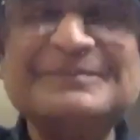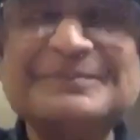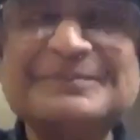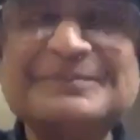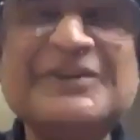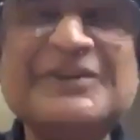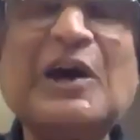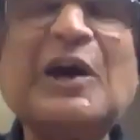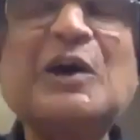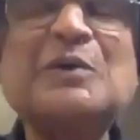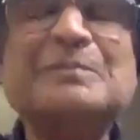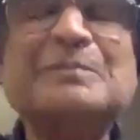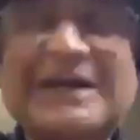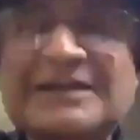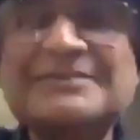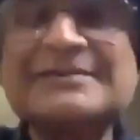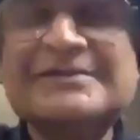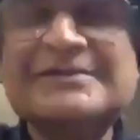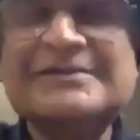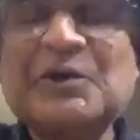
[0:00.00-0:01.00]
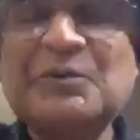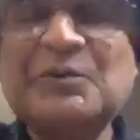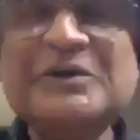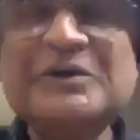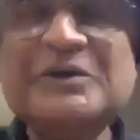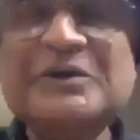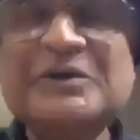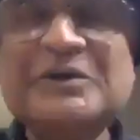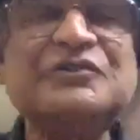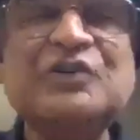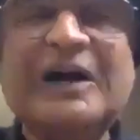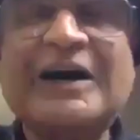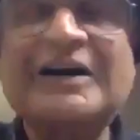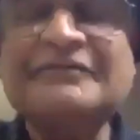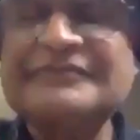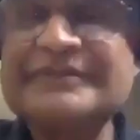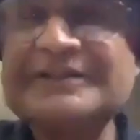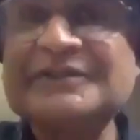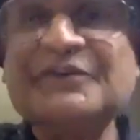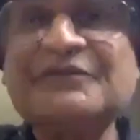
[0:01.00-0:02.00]
young man, so he went
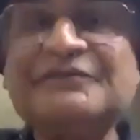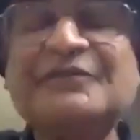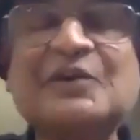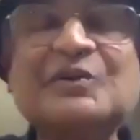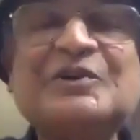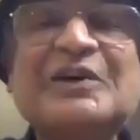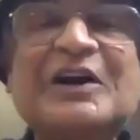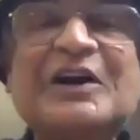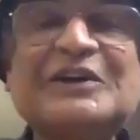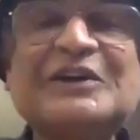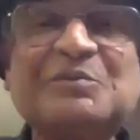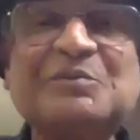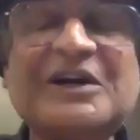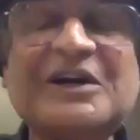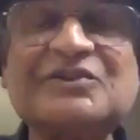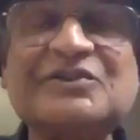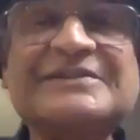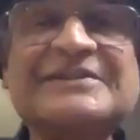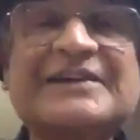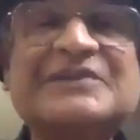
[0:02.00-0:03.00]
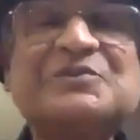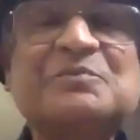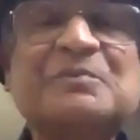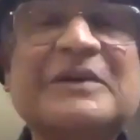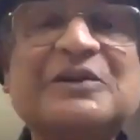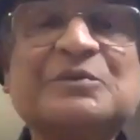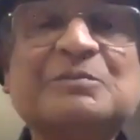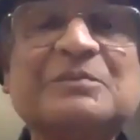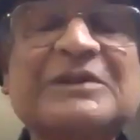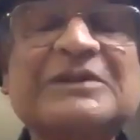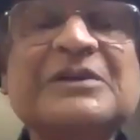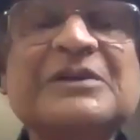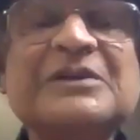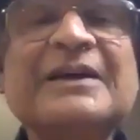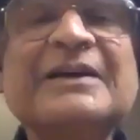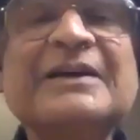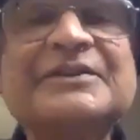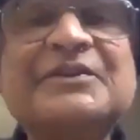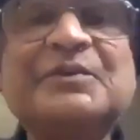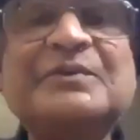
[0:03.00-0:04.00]
off and he forgot about his experiment.
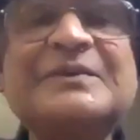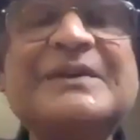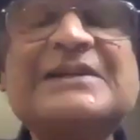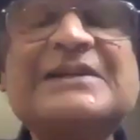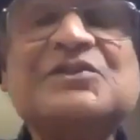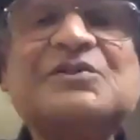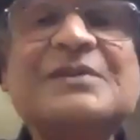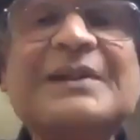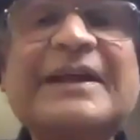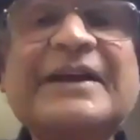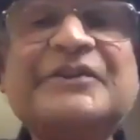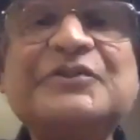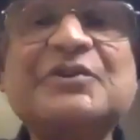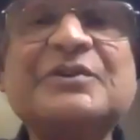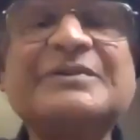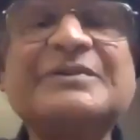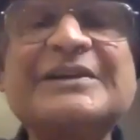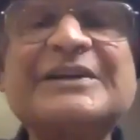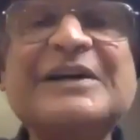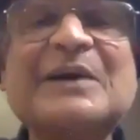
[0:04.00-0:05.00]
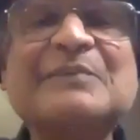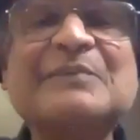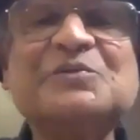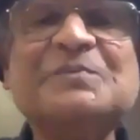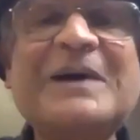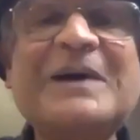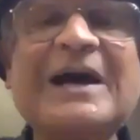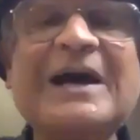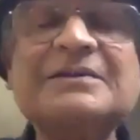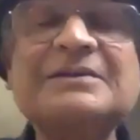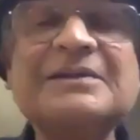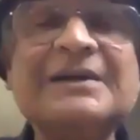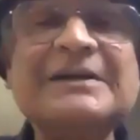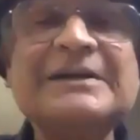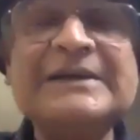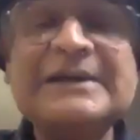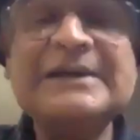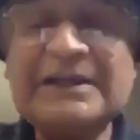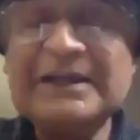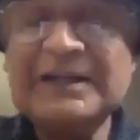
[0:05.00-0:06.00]
2 days later, he comes back
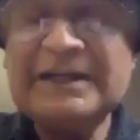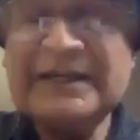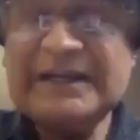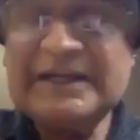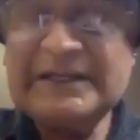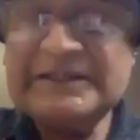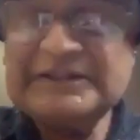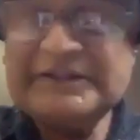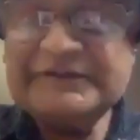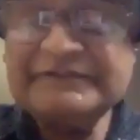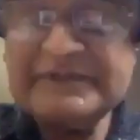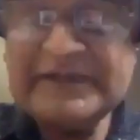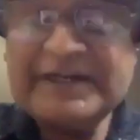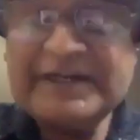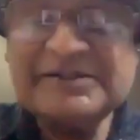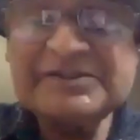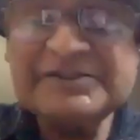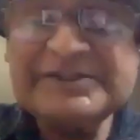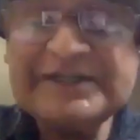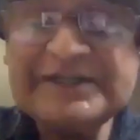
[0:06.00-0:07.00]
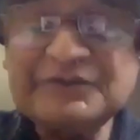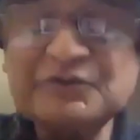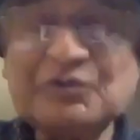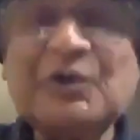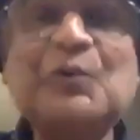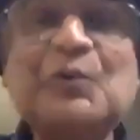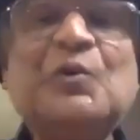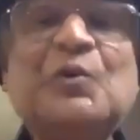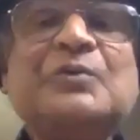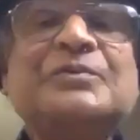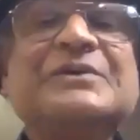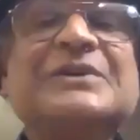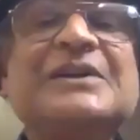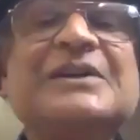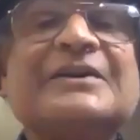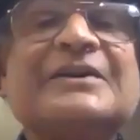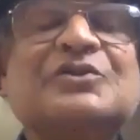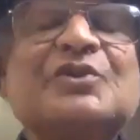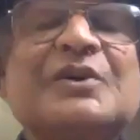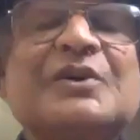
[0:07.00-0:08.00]
and he finds that though
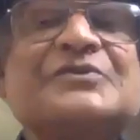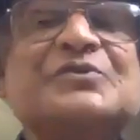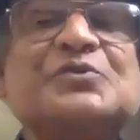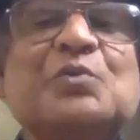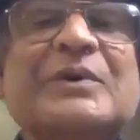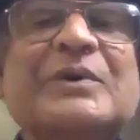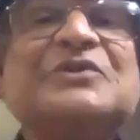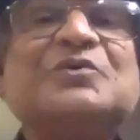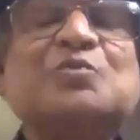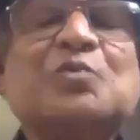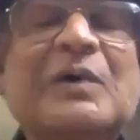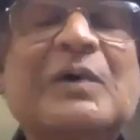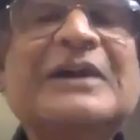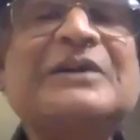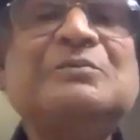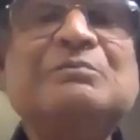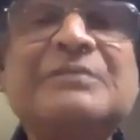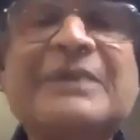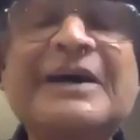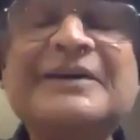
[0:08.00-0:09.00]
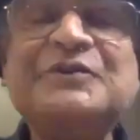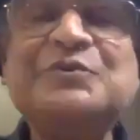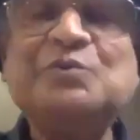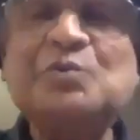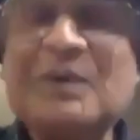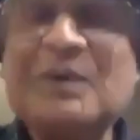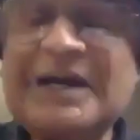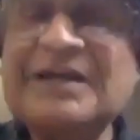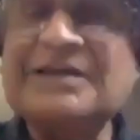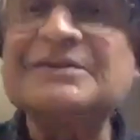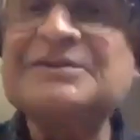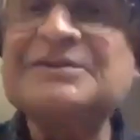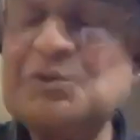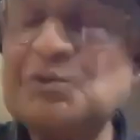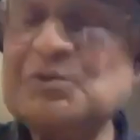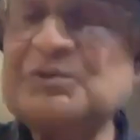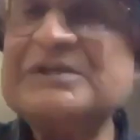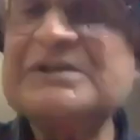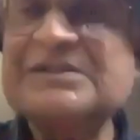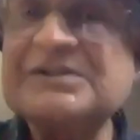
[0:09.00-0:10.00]
electrons went one by one
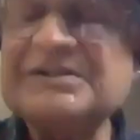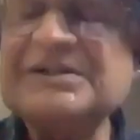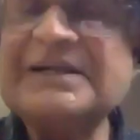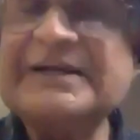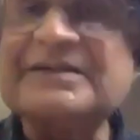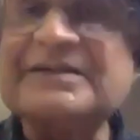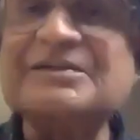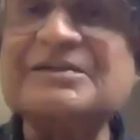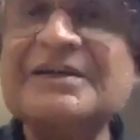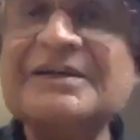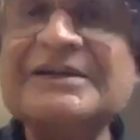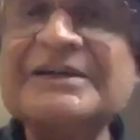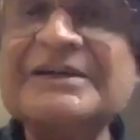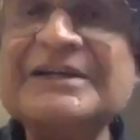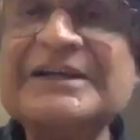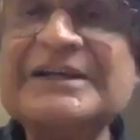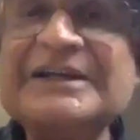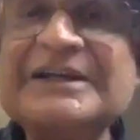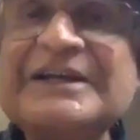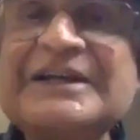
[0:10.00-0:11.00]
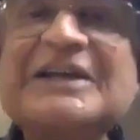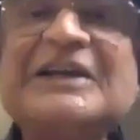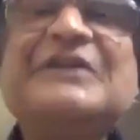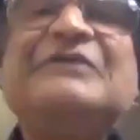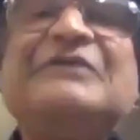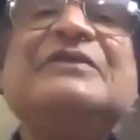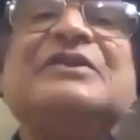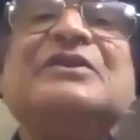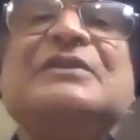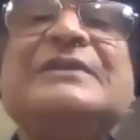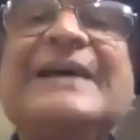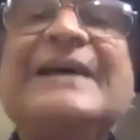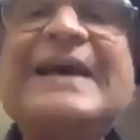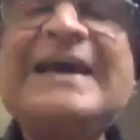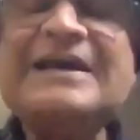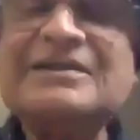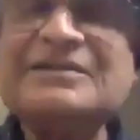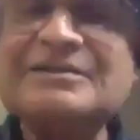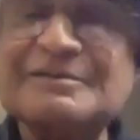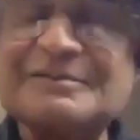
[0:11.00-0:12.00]
through the slit, even
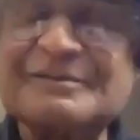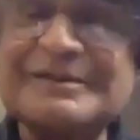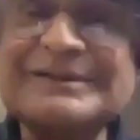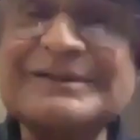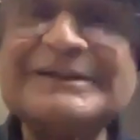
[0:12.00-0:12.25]
then